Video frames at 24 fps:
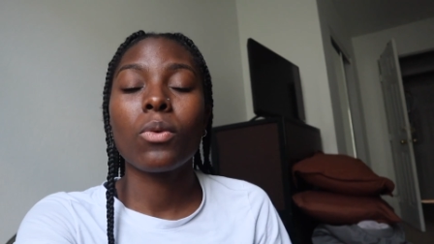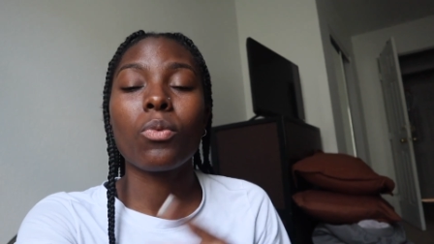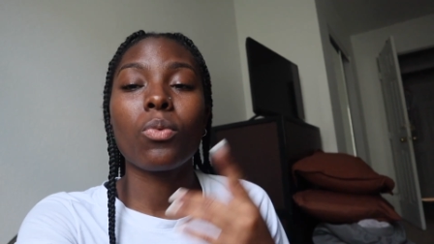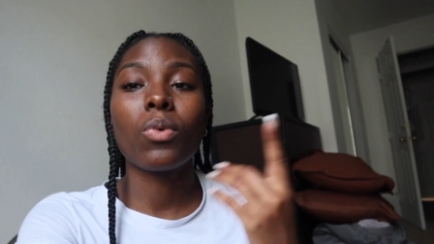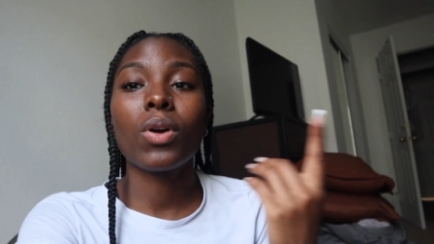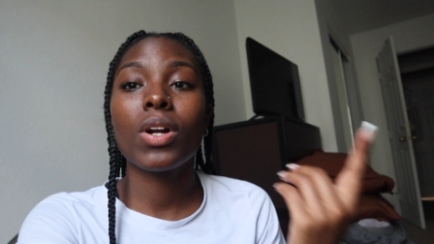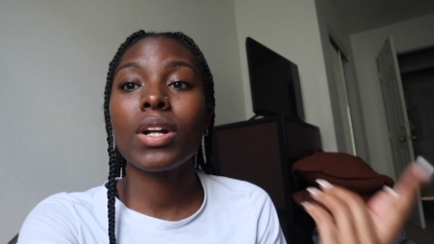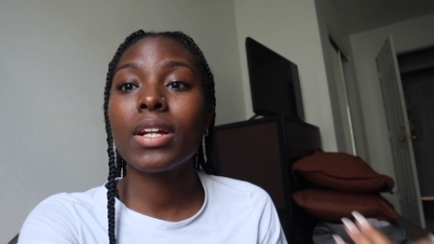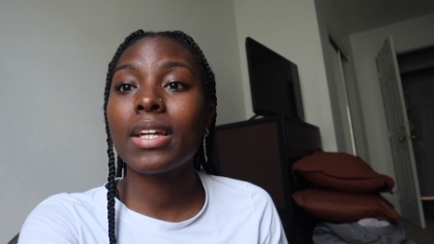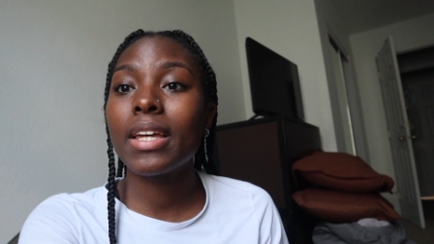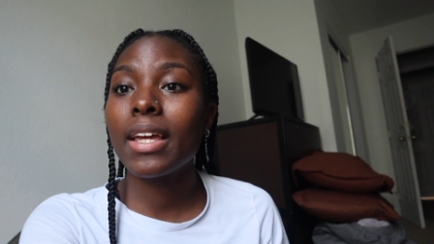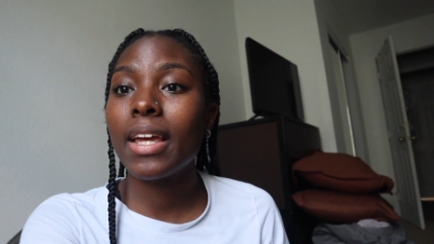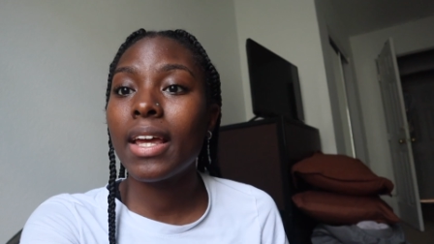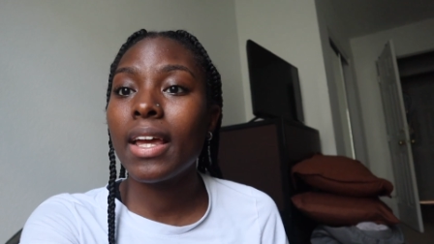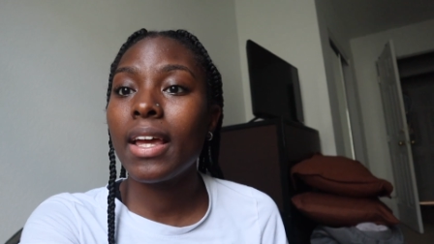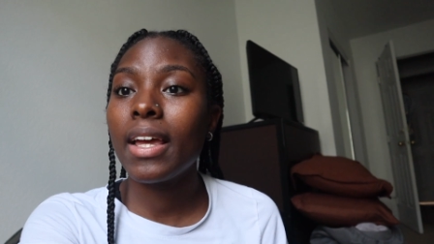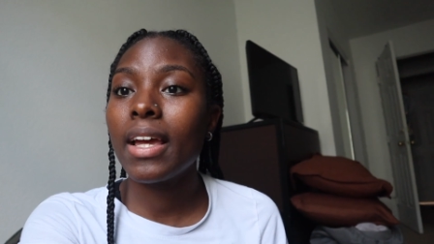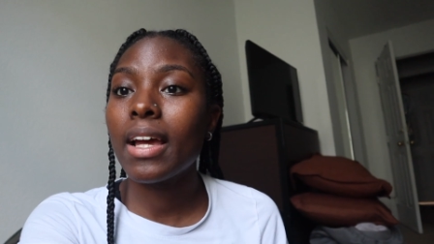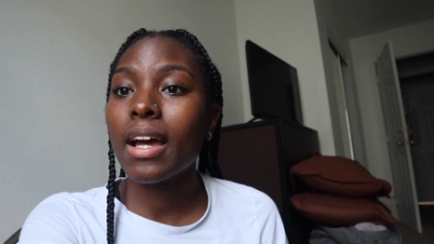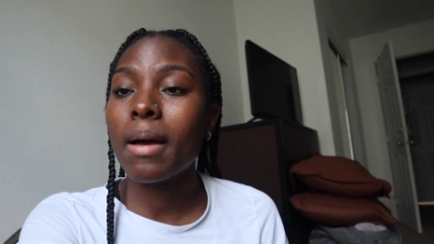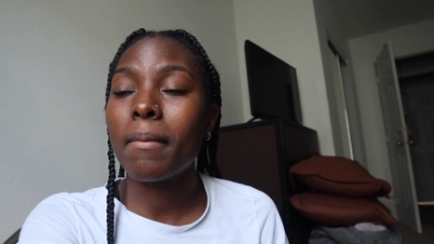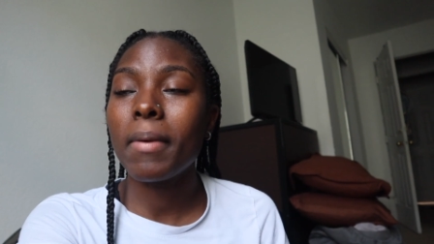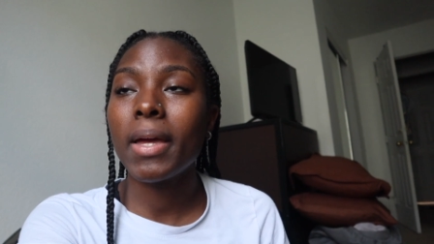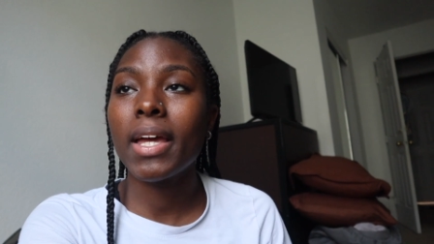
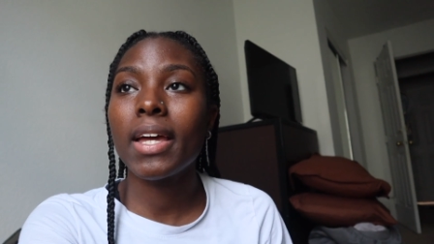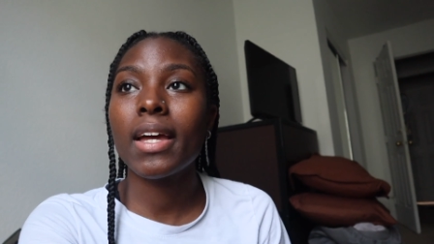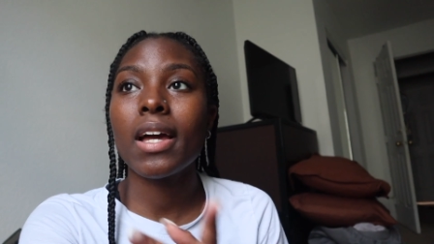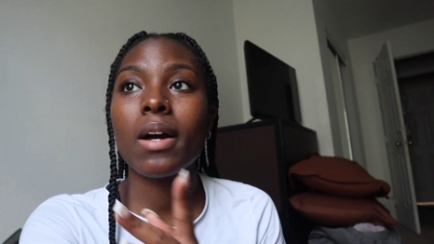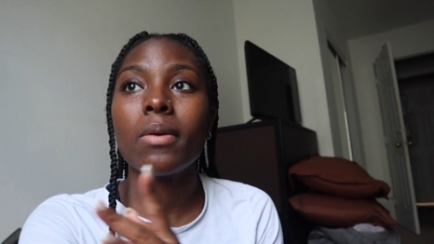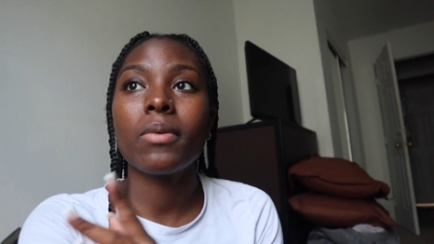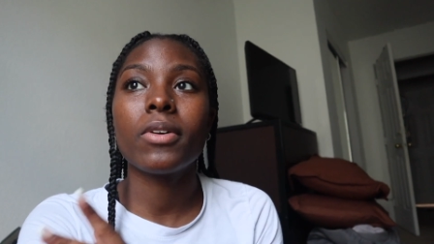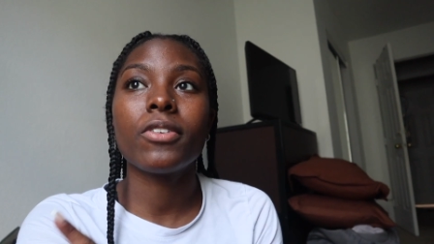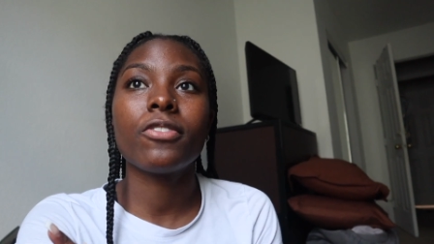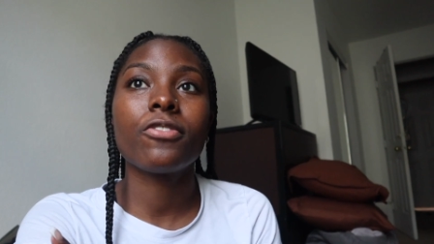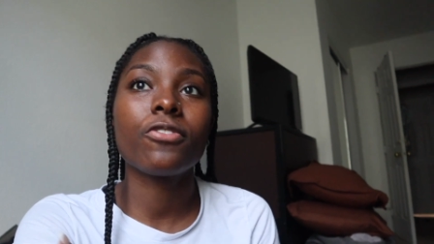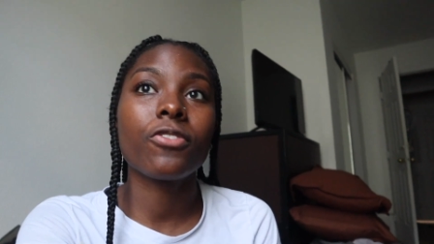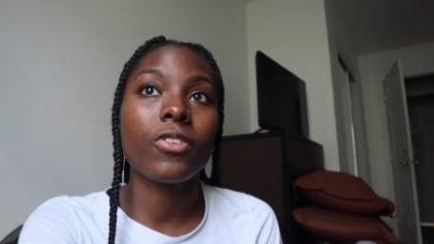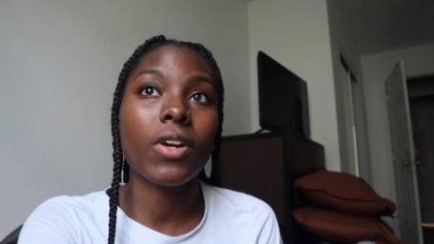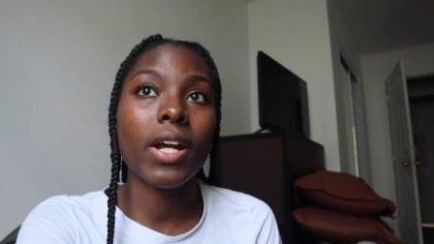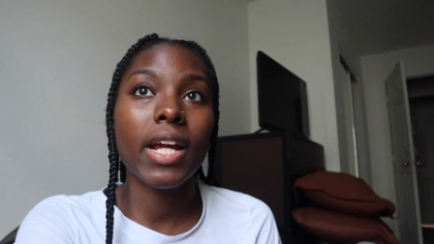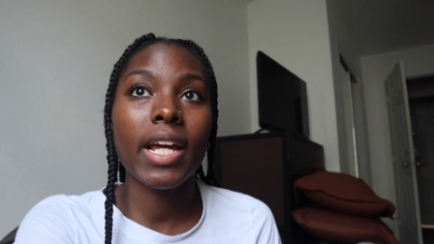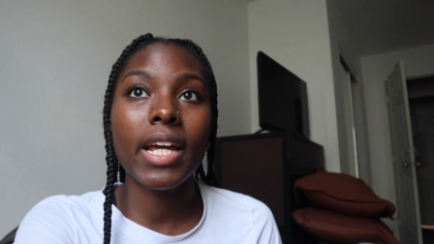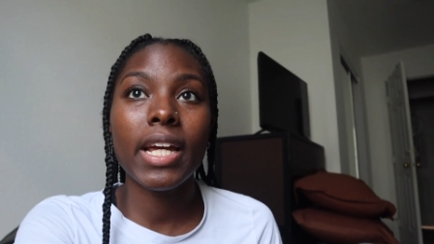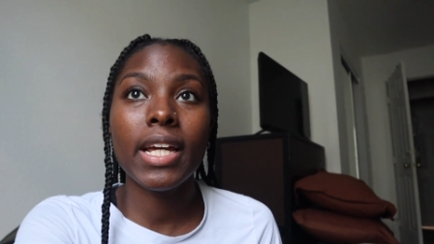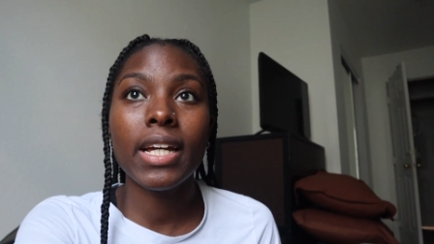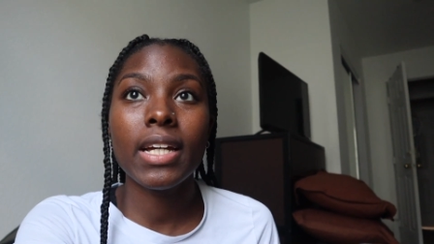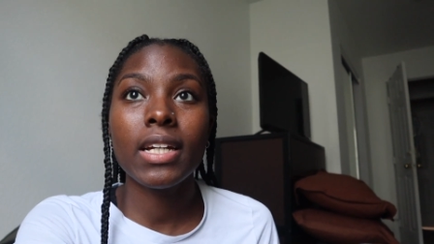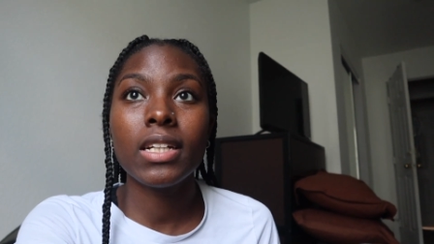working, I'm hanging out with
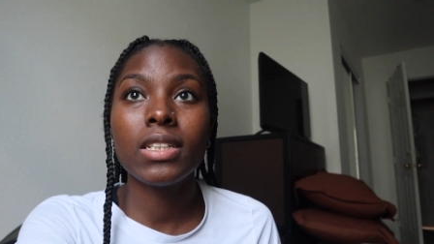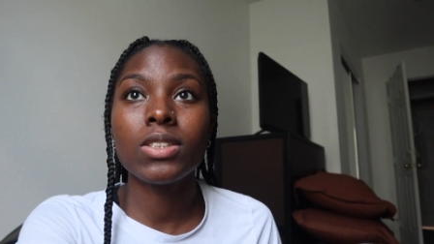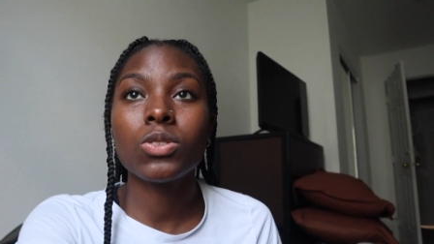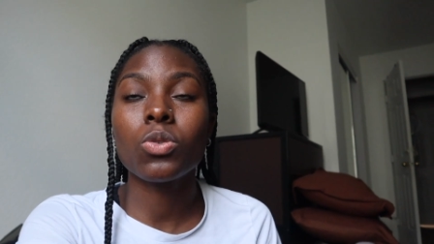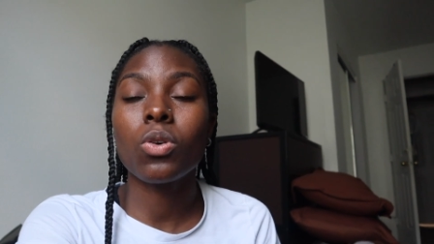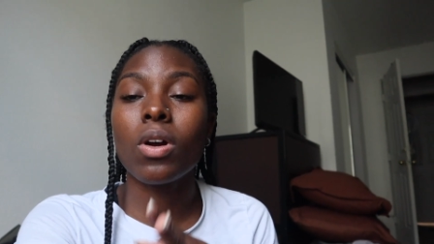friends,